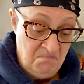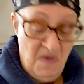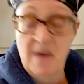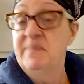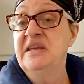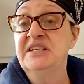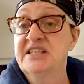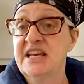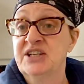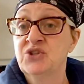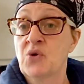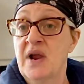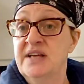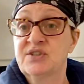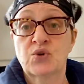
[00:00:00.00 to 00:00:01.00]
a meat
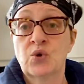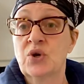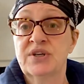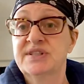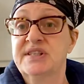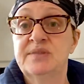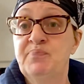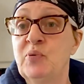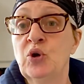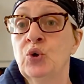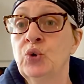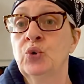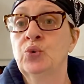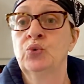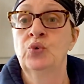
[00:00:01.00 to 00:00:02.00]
tenderizer or a
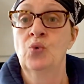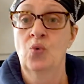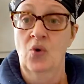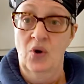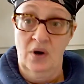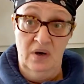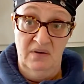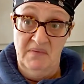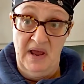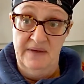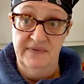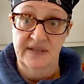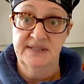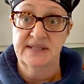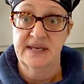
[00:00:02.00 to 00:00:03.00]
spoon, or
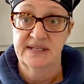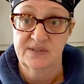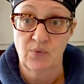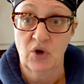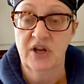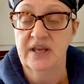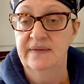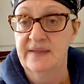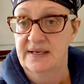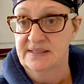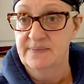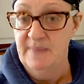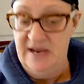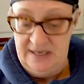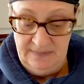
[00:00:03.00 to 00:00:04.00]
this thing's working,
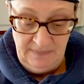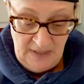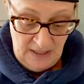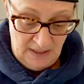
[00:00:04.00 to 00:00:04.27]
that's my